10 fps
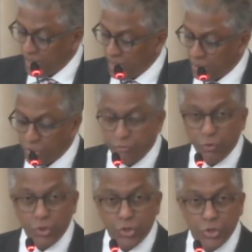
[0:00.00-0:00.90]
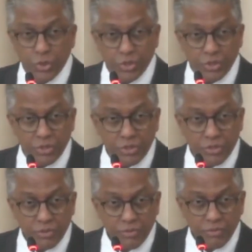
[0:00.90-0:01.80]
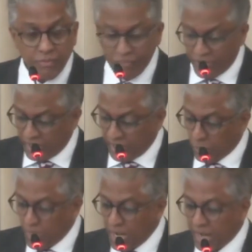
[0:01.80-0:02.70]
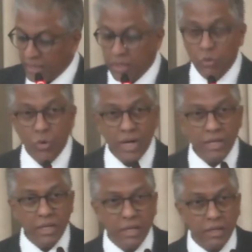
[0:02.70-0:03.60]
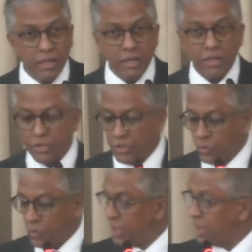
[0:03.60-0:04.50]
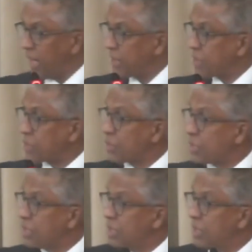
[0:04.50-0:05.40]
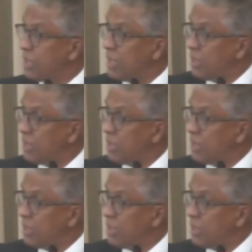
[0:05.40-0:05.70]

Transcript: It was fortuitous that we had already engaged, we, that is to say,